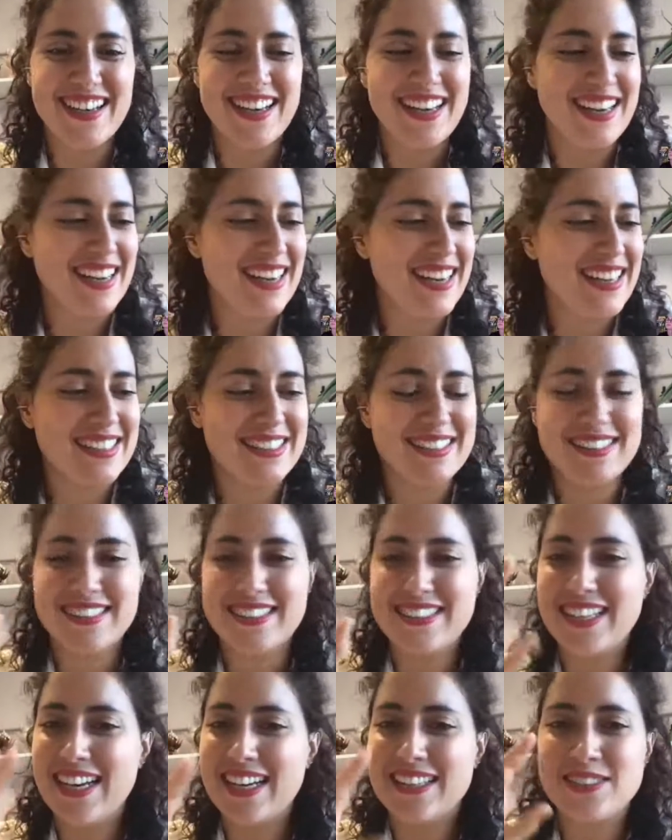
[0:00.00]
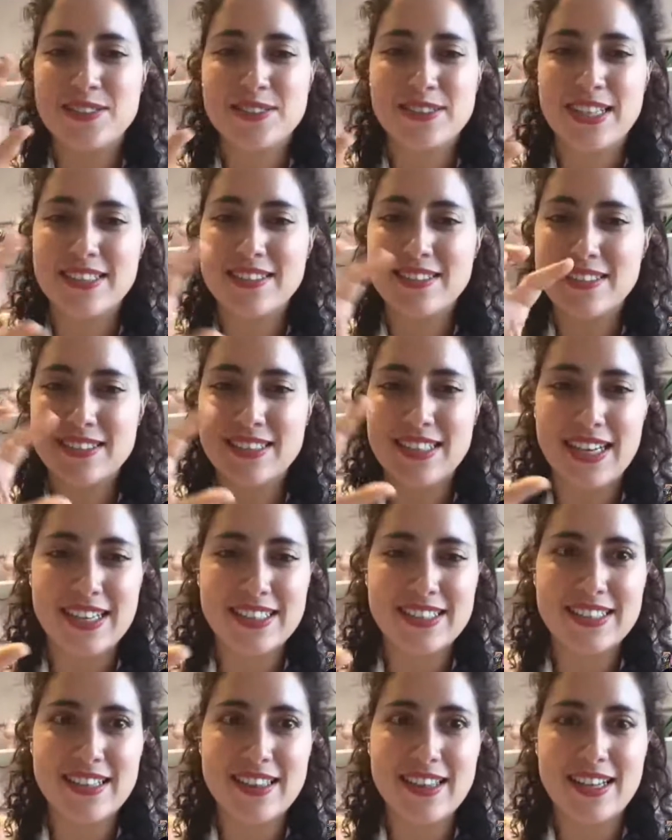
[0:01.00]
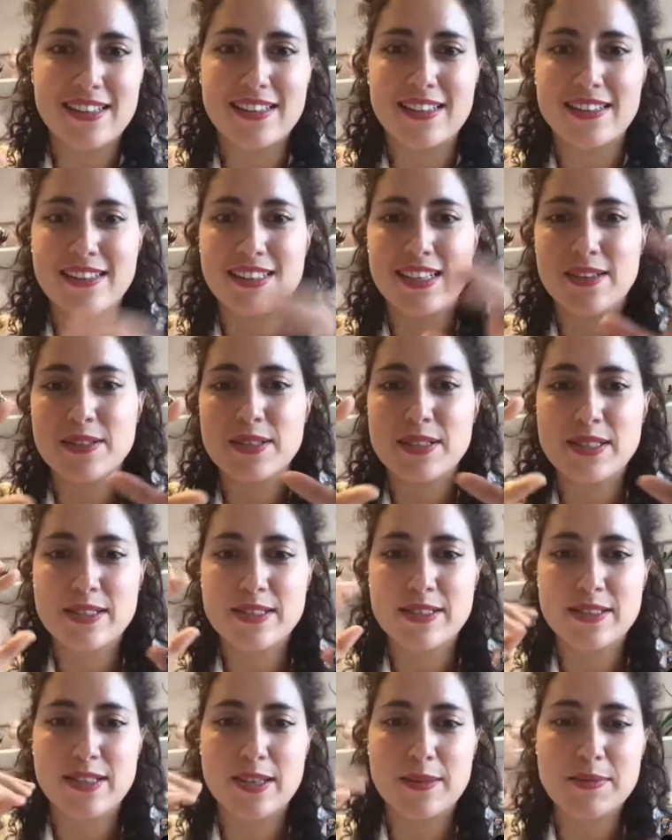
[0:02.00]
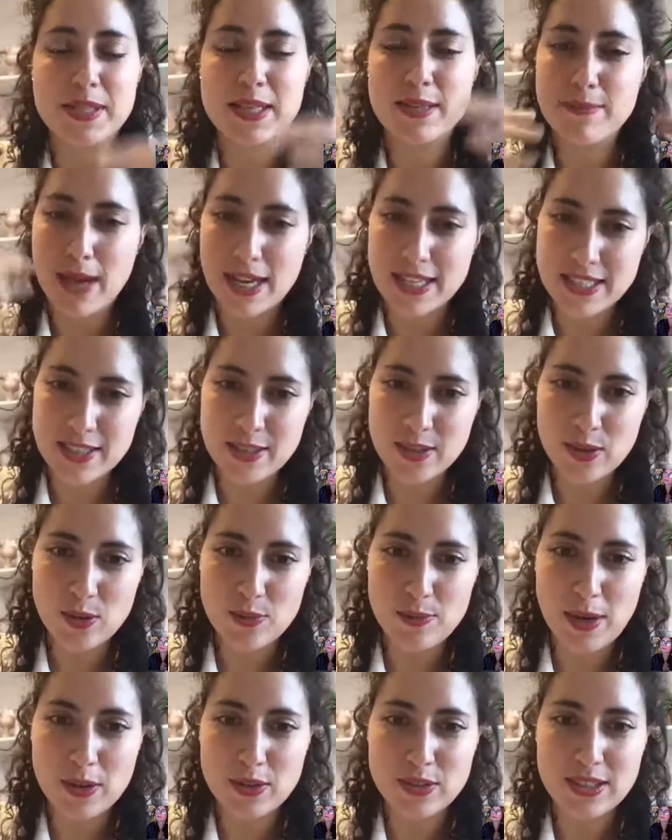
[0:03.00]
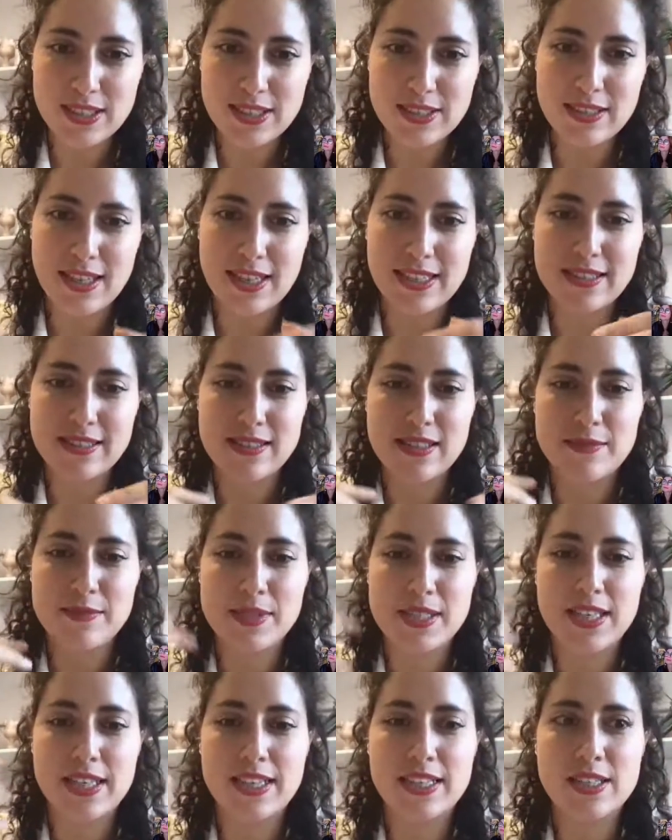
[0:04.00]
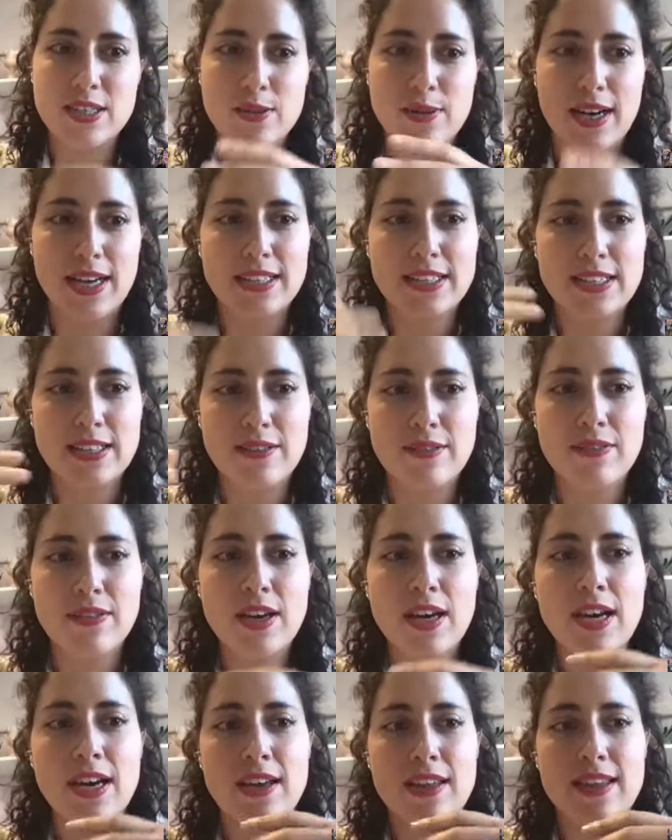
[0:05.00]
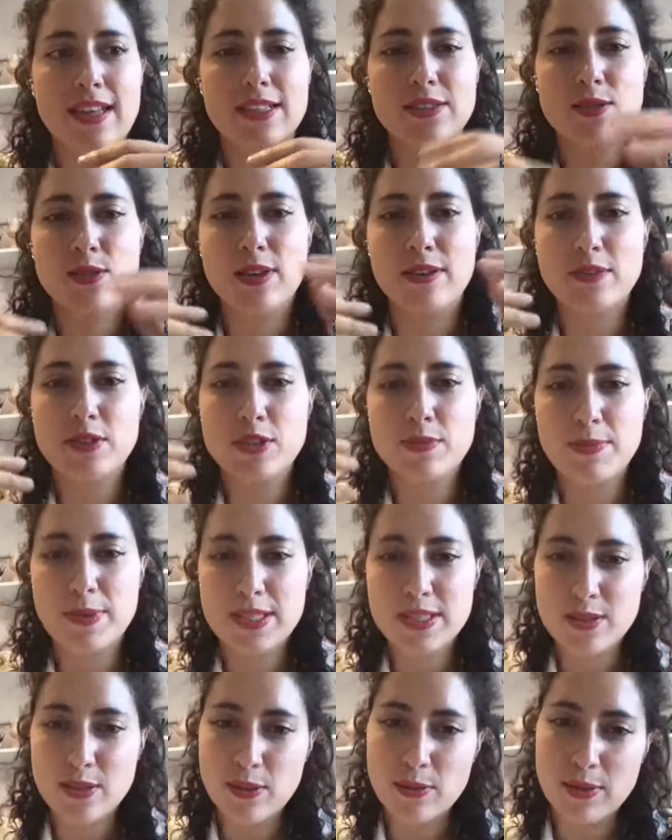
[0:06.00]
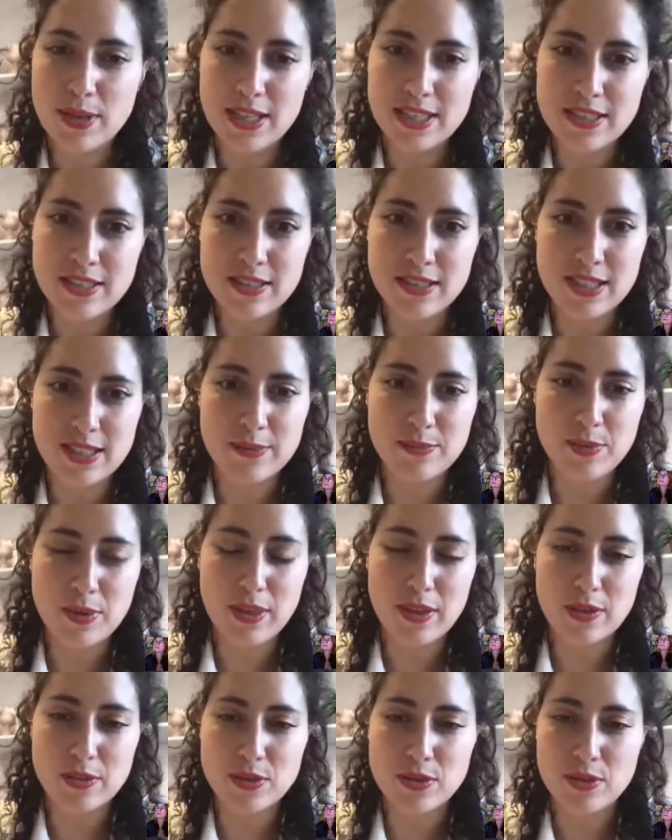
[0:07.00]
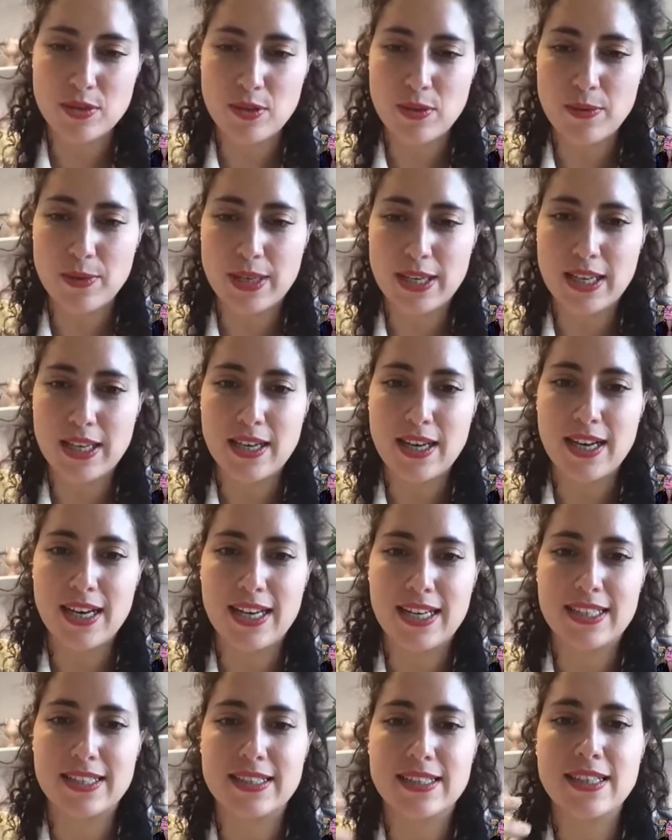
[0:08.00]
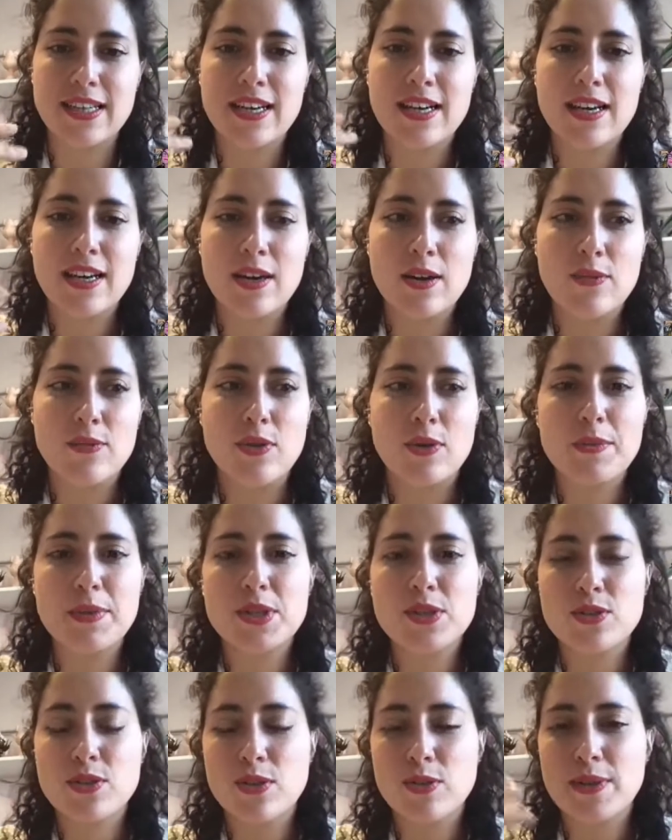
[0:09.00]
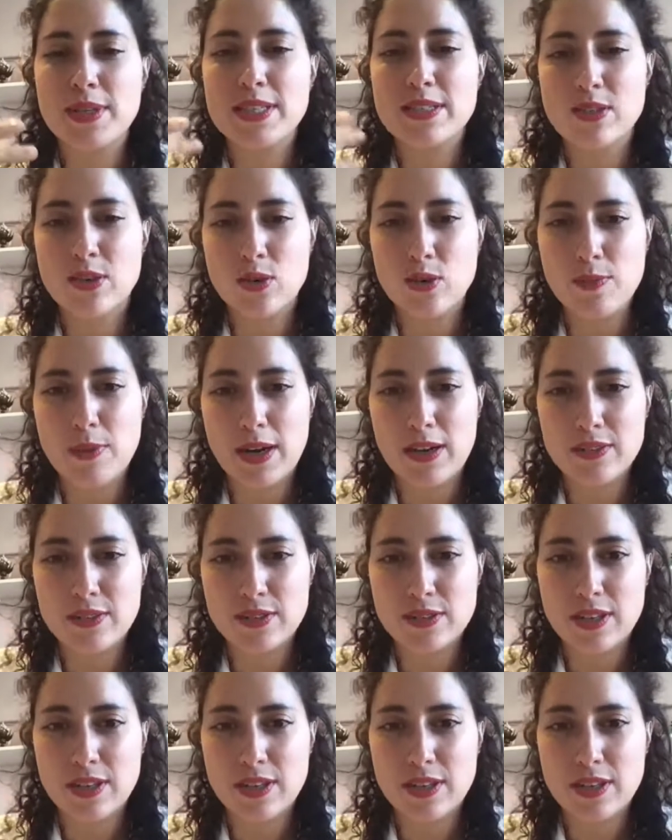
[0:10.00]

And yeah, so that's the idea that there's something magical about it and something interactive, that you have a special relationship with your jewelry. And for me, jewelry, it's all about